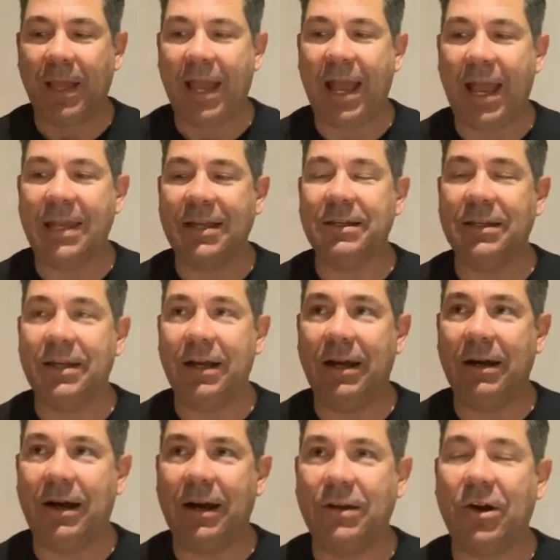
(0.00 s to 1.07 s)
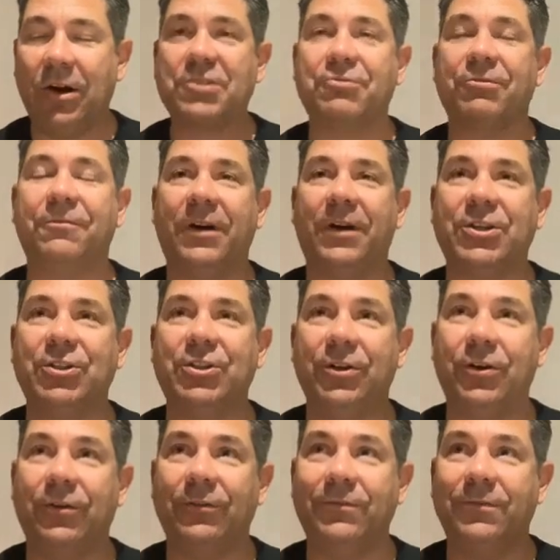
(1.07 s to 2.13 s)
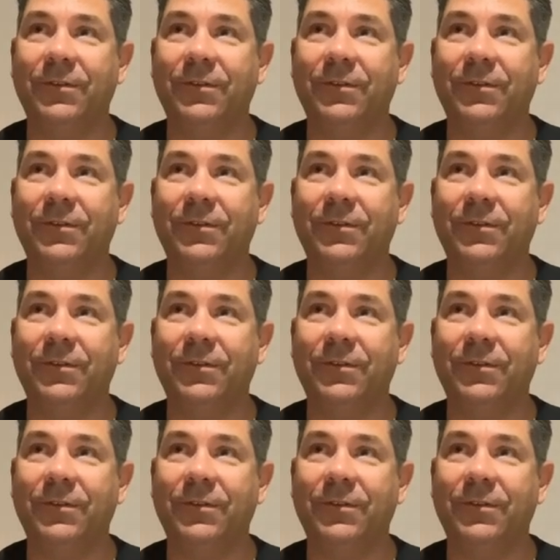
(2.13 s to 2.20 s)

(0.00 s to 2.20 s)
and a nice reflection of